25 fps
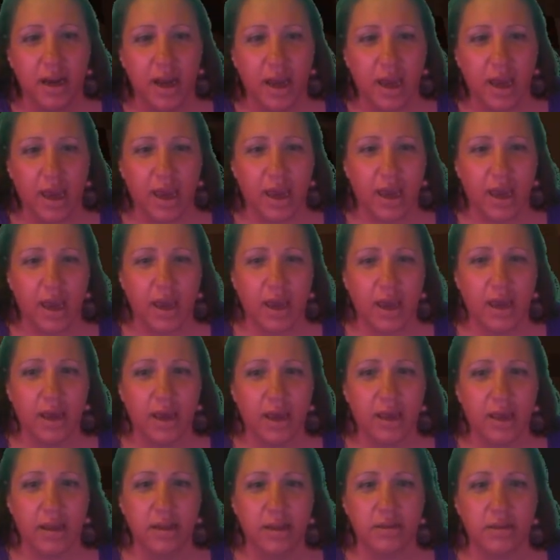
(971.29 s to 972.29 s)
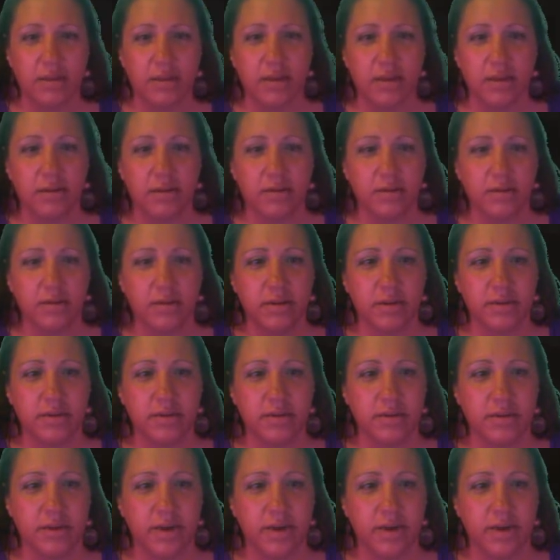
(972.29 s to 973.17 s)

And, you know, as long as they're